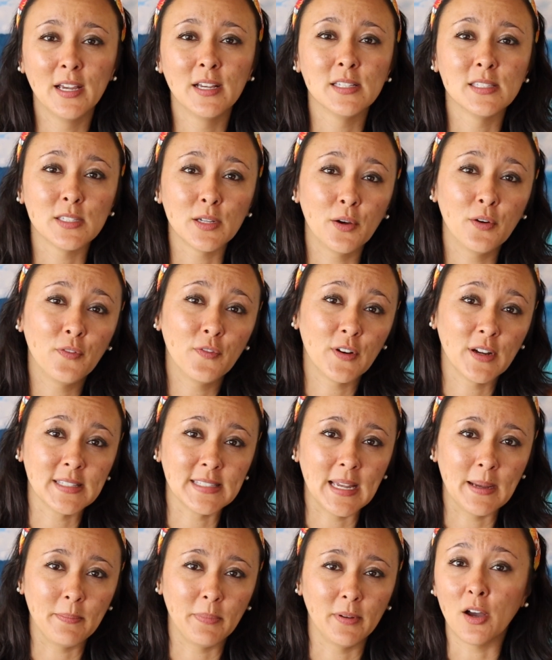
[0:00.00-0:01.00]
So for
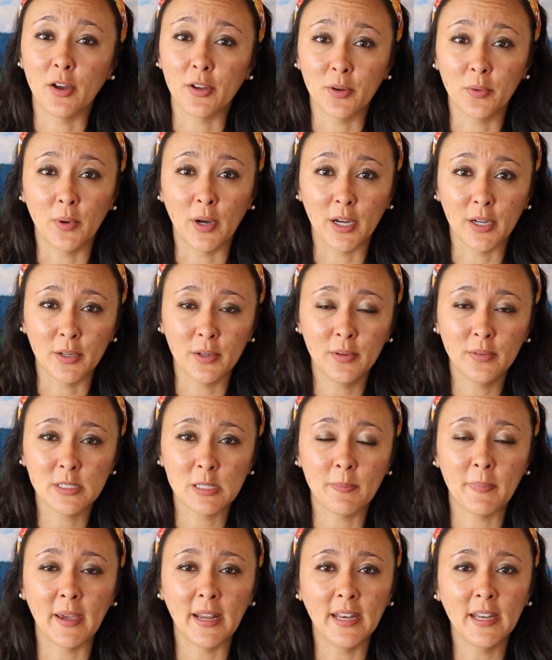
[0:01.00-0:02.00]
example, on Oahu,
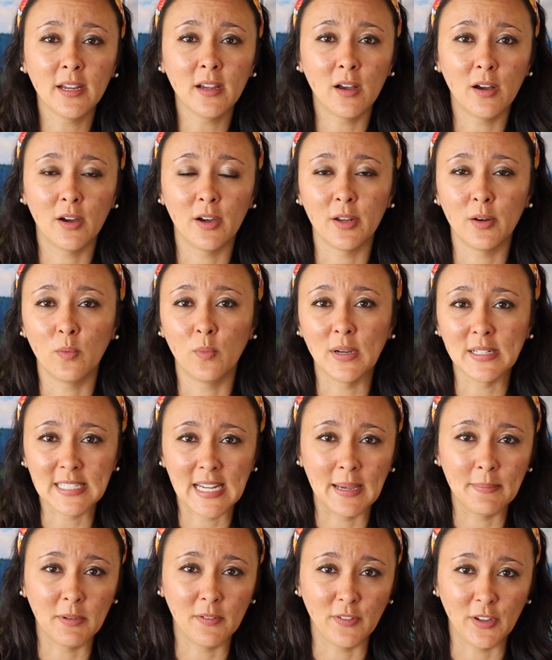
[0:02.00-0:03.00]
depending on what
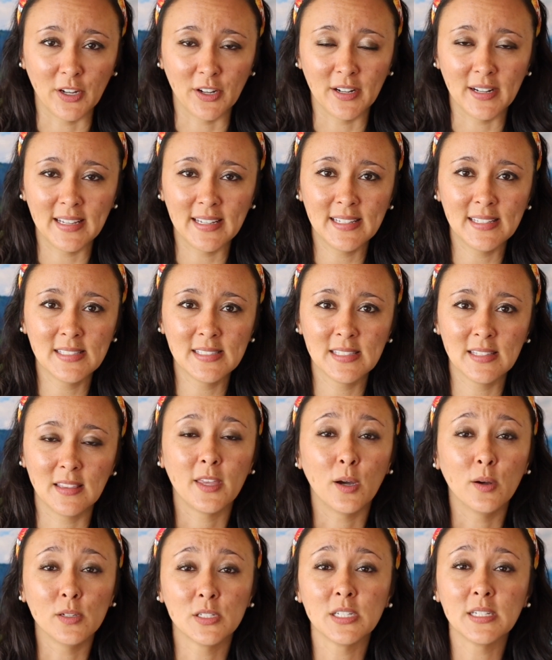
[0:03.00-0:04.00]
time of year it is,
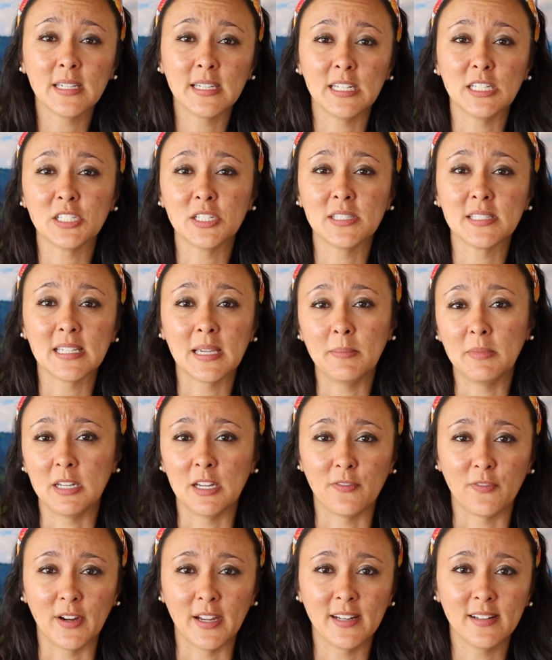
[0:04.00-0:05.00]
the ocean conditions can be
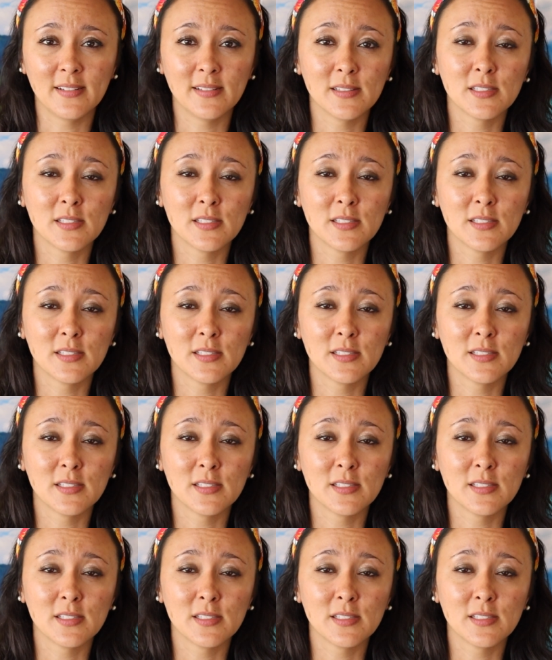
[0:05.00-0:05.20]
different.